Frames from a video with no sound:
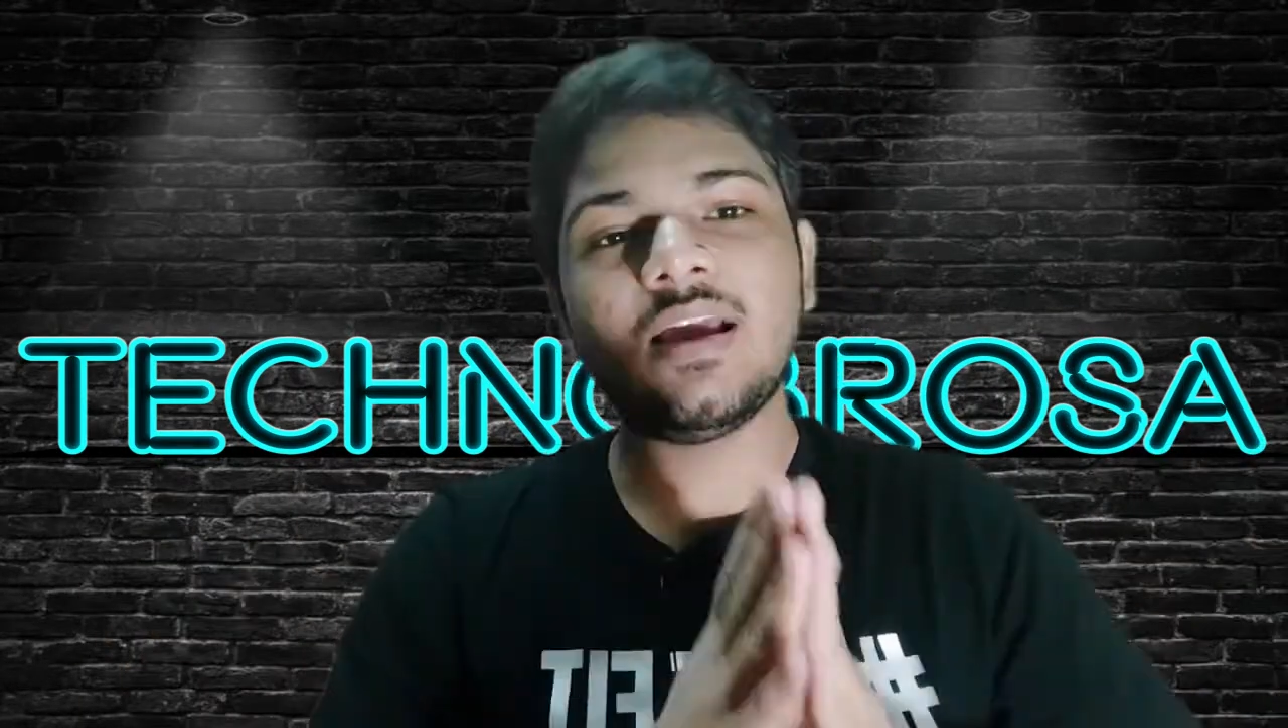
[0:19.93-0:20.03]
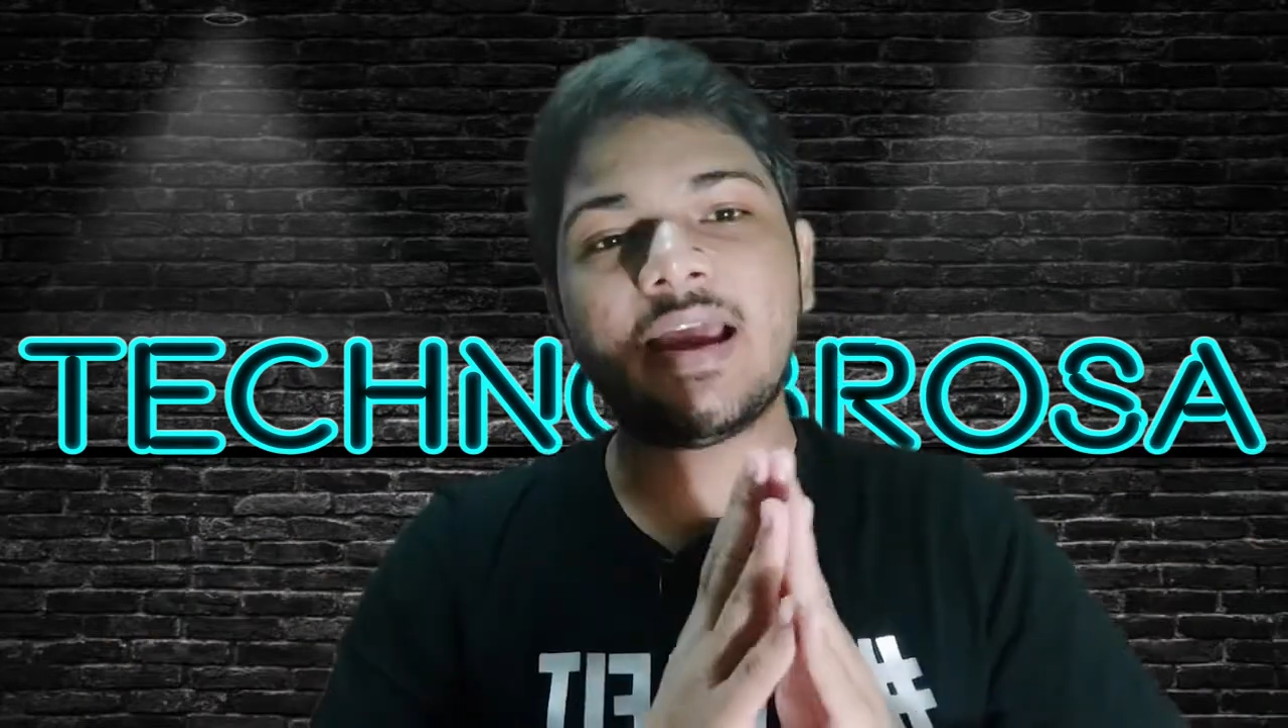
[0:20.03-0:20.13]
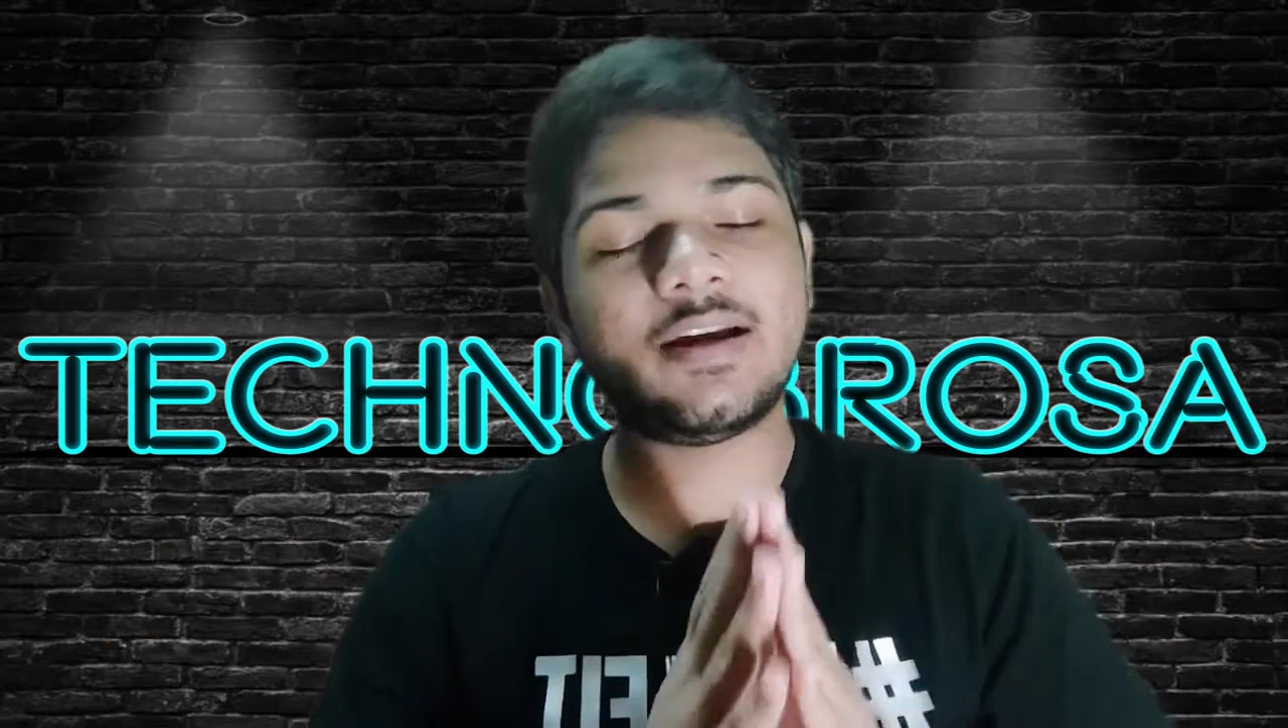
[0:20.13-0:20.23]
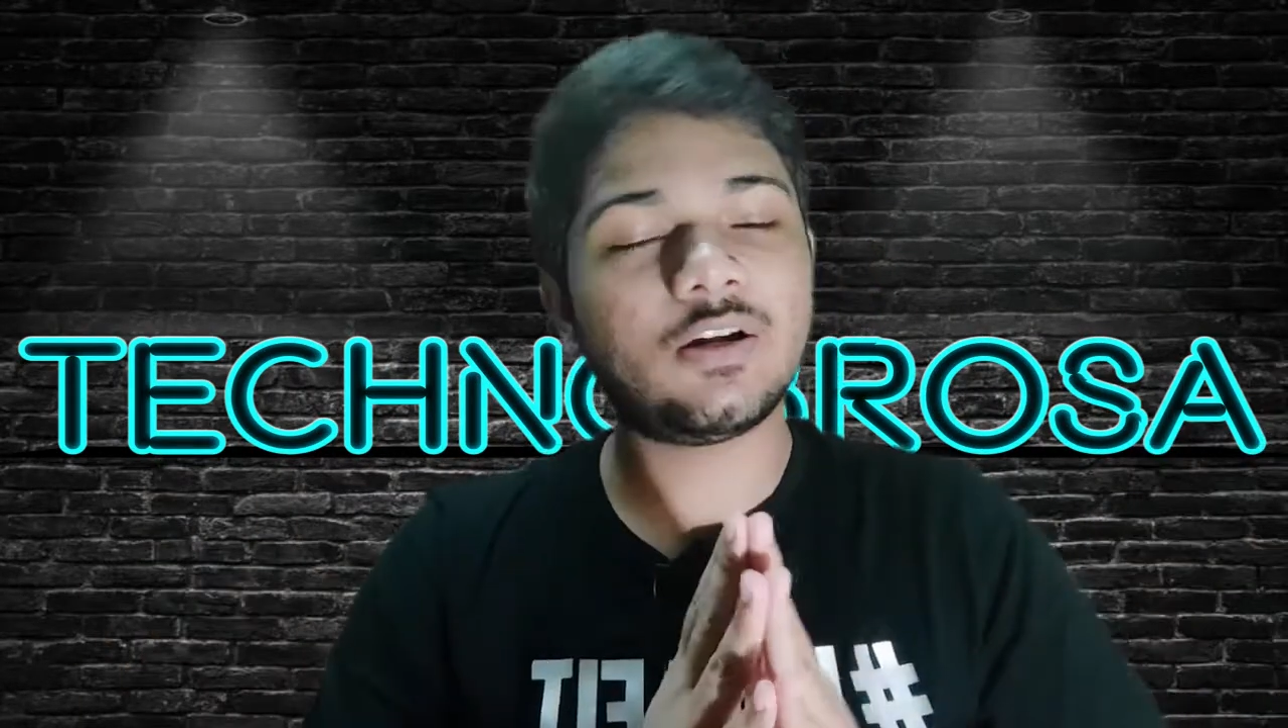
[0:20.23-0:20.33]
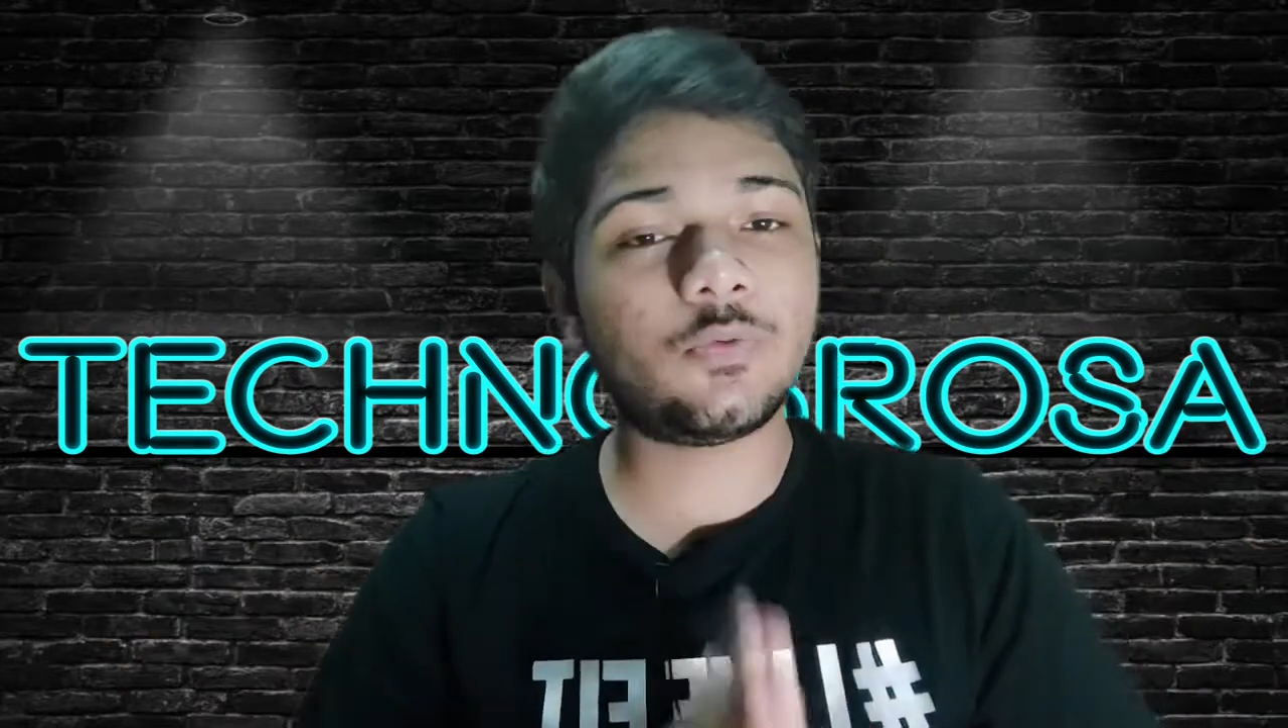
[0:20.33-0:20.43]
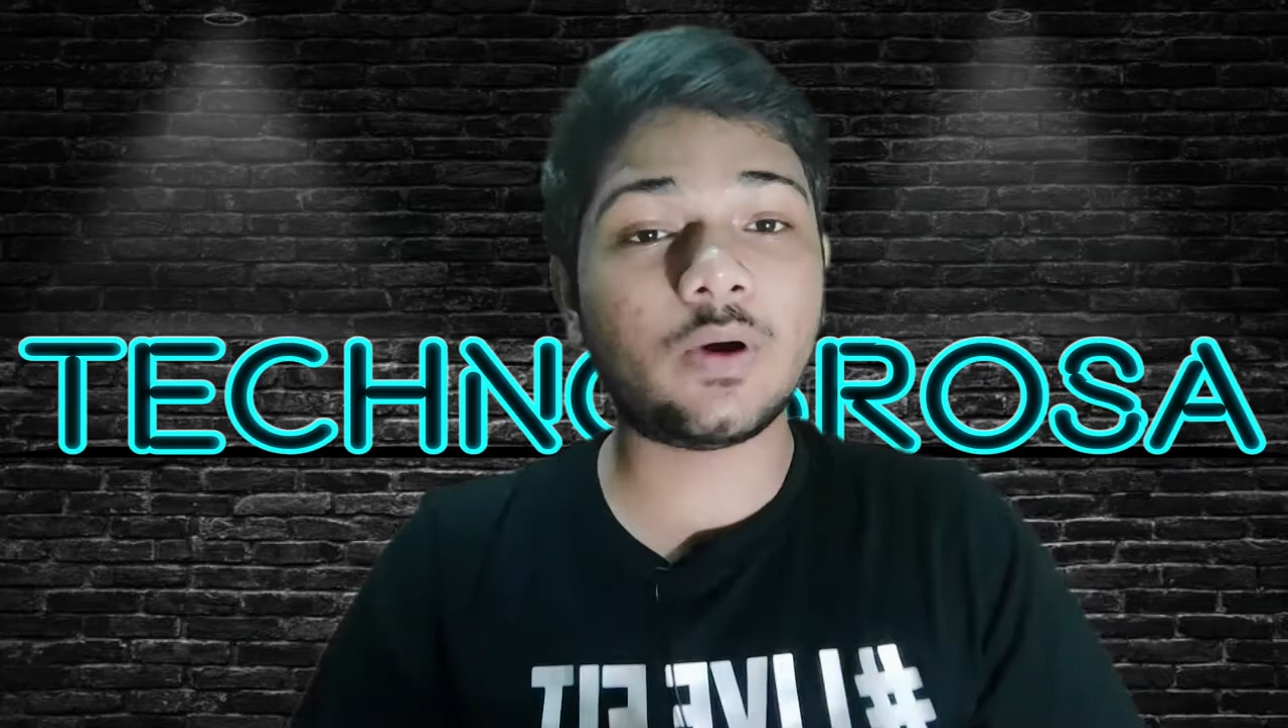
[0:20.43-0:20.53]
And